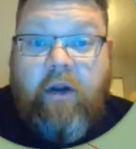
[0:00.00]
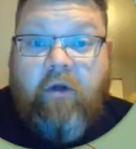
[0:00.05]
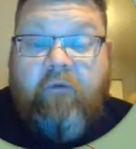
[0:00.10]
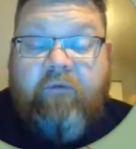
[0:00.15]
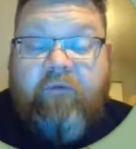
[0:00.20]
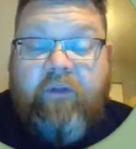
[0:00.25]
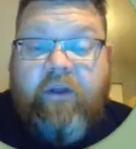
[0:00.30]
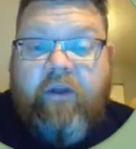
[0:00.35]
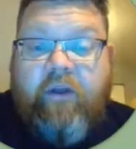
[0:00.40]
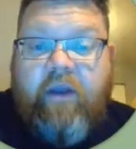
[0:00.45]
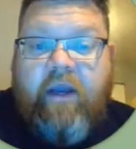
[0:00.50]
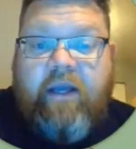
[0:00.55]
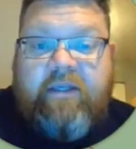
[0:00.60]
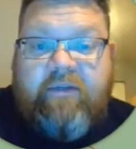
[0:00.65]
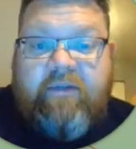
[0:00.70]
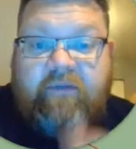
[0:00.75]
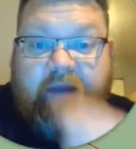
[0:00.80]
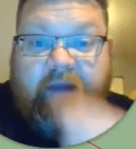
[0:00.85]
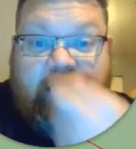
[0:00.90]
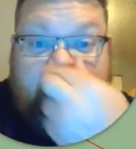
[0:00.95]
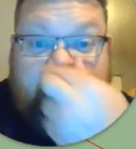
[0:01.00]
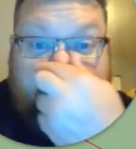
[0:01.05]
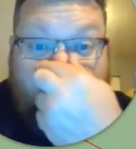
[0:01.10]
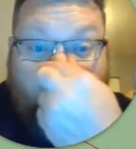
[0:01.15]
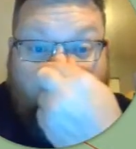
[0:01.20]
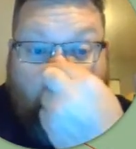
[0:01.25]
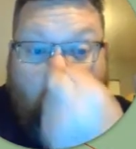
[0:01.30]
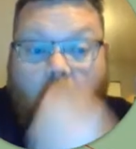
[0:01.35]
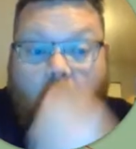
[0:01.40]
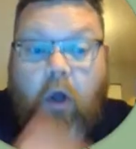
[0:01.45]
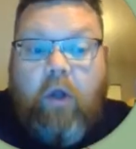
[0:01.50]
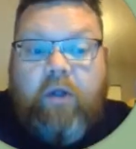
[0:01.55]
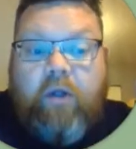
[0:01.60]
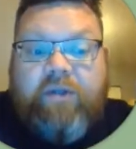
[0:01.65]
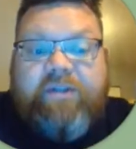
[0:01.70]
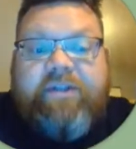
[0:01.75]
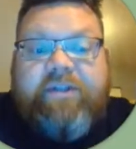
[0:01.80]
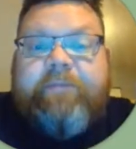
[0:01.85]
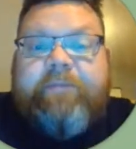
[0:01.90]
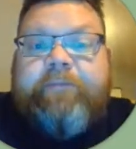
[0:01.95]
hopefully you guys have got some
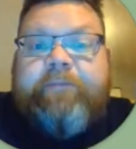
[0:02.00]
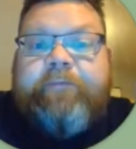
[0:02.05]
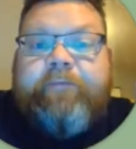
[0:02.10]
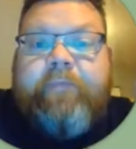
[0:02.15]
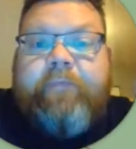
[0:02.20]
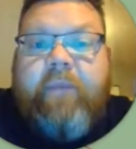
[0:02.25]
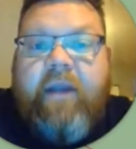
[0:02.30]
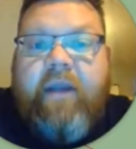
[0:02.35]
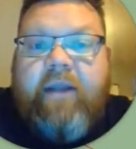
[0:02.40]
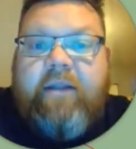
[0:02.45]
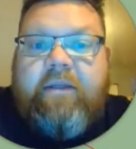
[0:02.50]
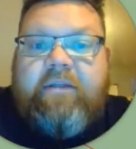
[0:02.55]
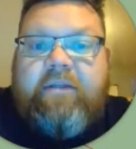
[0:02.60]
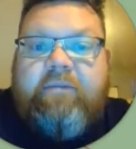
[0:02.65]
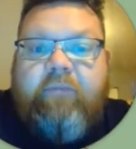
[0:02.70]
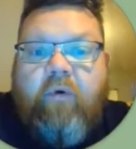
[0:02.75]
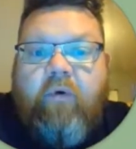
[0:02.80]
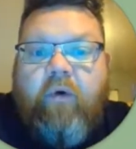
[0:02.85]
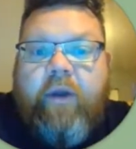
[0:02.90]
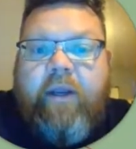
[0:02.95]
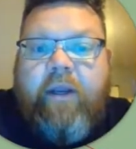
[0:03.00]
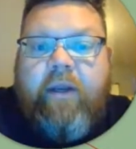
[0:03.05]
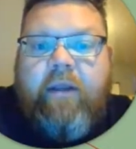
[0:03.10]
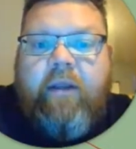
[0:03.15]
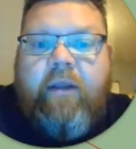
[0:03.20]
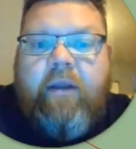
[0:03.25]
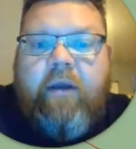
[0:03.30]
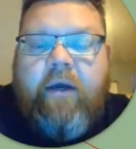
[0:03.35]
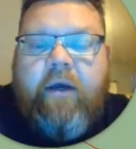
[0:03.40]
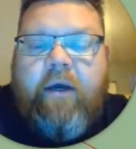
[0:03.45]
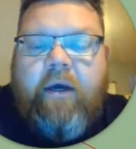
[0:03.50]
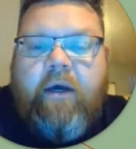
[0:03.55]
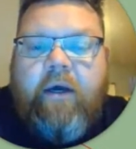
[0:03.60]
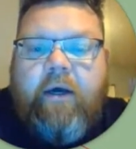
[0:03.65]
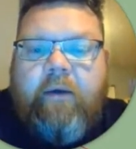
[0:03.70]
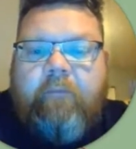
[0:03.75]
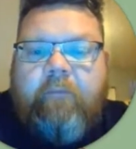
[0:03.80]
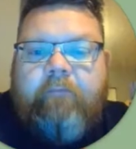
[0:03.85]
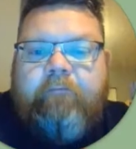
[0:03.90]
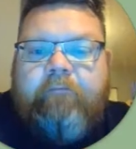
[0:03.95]
walls at this point.
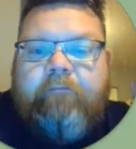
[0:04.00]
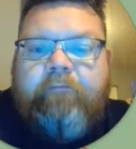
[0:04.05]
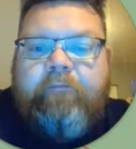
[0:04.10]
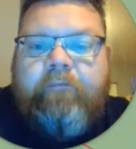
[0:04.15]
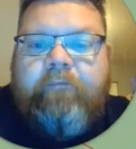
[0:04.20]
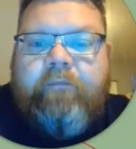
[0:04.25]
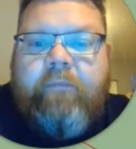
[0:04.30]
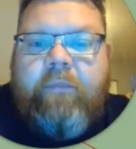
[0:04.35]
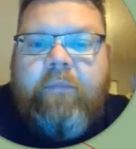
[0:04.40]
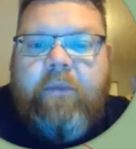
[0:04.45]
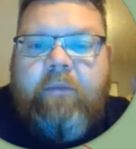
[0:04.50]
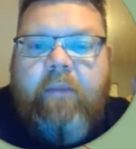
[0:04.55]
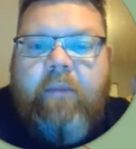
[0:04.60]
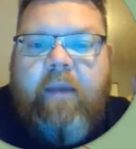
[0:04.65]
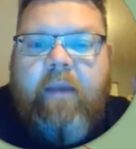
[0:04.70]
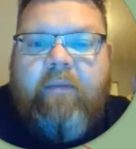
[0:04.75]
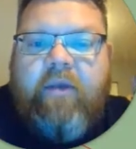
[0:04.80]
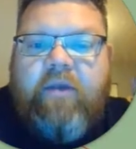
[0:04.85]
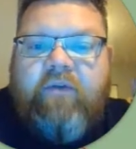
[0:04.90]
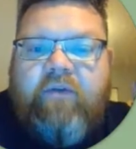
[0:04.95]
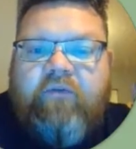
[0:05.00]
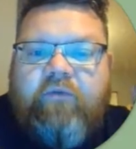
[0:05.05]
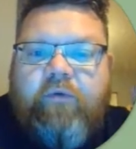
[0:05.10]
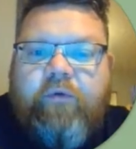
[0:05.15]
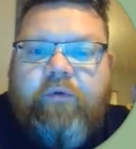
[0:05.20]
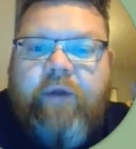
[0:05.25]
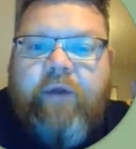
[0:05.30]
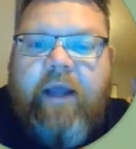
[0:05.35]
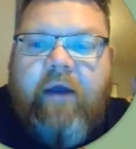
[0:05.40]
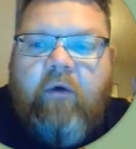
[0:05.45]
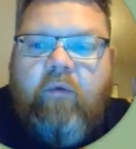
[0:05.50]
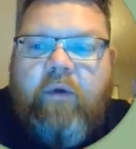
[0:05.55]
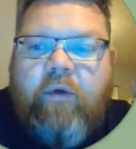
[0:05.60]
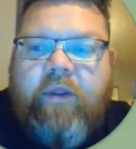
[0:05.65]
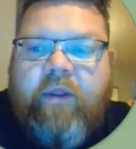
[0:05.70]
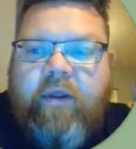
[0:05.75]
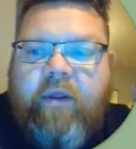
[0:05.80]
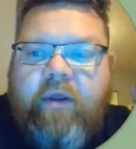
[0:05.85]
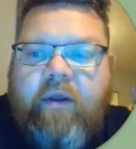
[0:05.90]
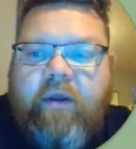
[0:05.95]
Maybe you drew it out
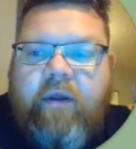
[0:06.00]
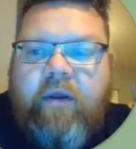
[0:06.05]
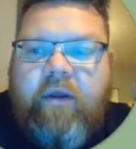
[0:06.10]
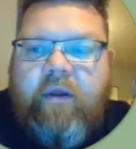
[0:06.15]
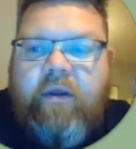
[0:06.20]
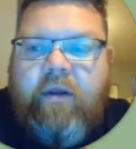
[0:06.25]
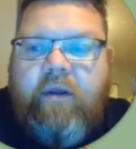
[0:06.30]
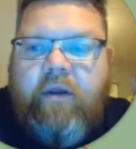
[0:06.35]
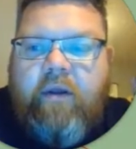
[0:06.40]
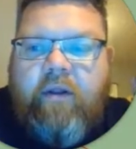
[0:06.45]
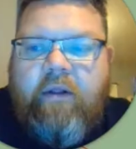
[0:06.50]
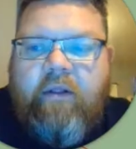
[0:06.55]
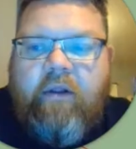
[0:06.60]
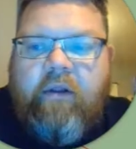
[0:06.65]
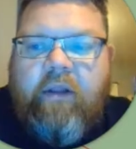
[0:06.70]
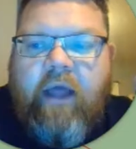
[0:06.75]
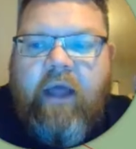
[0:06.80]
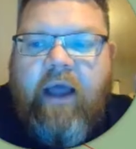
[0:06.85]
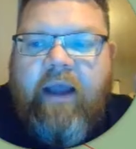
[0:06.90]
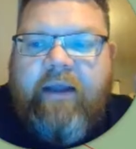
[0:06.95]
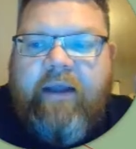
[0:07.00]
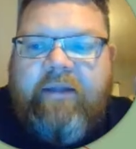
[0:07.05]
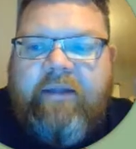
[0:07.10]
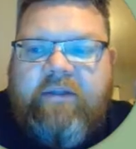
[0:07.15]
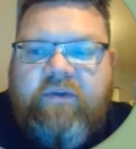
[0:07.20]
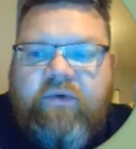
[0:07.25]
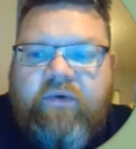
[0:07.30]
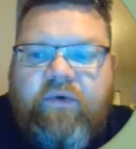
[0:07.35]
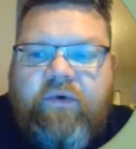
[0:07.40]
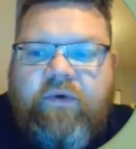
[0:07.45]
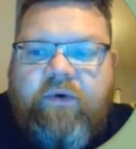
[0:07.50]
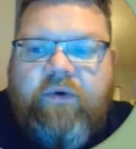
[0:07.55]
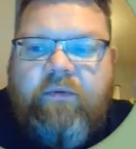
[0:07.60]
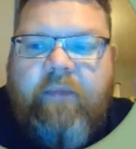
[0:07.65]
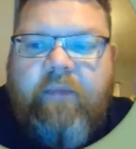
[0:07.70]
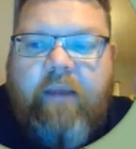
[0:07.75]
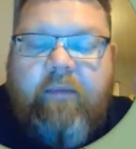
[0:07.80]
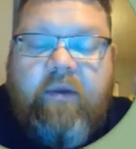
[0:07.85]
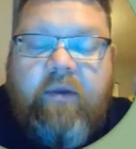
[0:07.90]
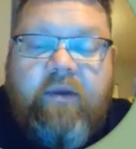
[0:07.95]
with the line tool.
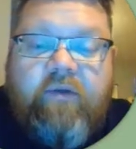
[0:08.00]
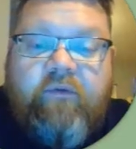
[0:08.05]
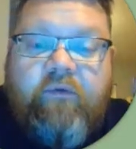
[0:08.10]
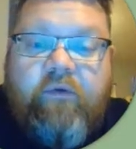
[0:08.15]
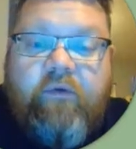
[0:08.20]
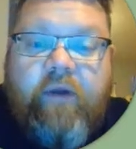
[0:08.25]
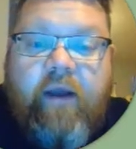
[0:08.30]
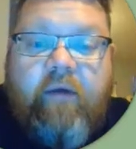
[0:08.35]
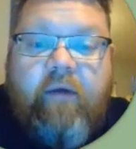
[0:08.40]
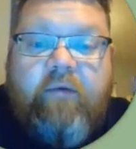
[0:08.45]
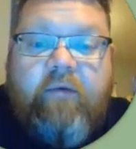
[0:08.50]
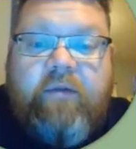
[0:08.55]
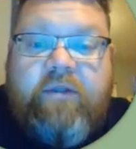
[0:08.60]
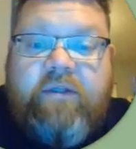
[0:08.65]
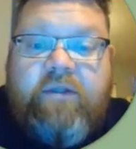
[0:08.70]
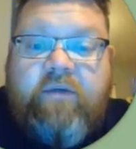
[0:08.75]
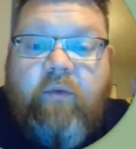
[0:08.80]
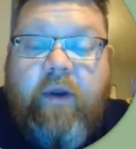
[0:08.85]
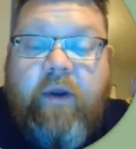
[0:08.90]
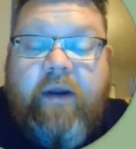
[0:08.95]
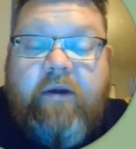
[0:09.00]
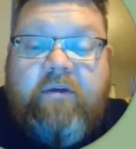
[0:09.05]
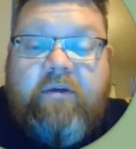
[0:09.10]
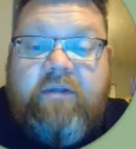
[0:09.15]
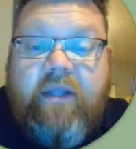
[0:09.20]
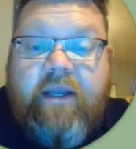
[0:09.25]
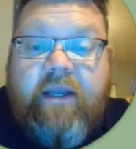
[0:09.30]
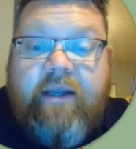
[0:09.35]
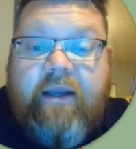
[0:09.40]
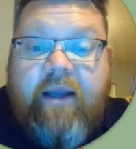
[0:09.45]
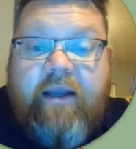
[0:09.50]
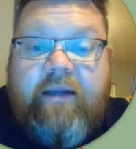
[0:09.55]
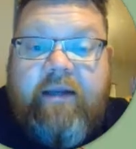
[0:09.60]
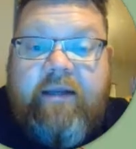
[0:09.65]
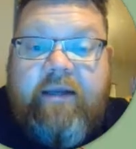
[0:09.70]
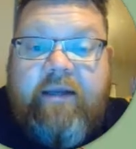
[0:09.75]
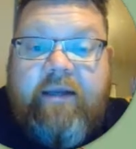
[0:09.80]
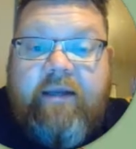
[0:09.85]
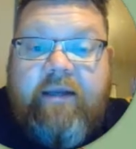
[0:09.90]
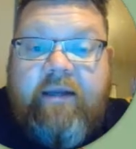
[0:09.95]
Maybe you drew it out with squares like I
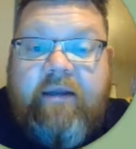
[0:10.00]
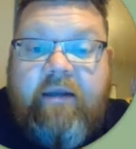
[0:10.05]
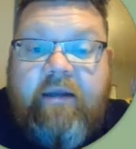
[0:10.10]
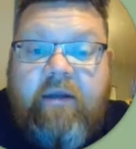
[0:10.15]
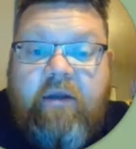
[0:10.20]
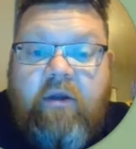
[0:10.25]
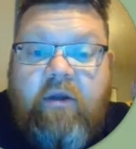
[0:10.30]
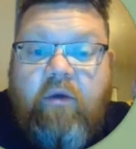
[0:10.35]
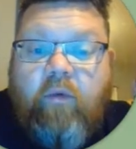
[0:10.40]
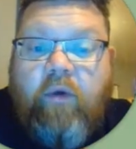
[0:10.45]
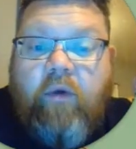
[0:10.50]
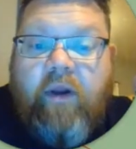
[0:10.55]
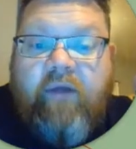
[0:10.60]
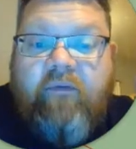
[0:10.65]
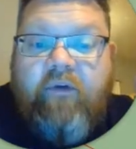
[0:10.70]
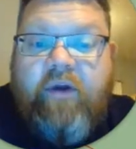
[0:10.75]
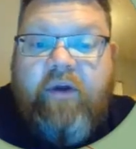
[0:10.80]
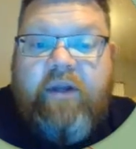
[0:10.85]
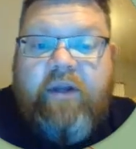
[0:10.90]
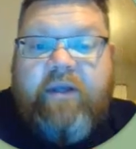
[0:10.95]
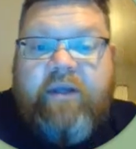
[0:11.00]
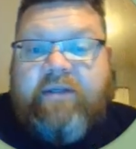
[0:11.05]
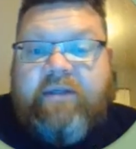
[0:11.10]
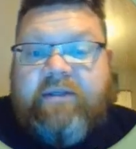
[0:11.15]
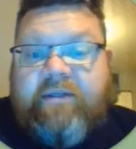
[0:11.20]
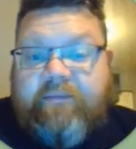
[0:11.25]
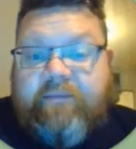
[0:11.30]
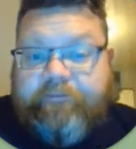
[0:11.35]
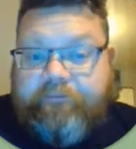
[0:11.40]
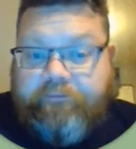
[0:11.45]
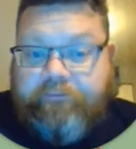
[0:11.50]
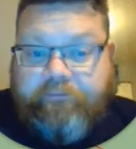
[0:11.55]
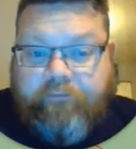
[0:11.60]
did. Whatever it is,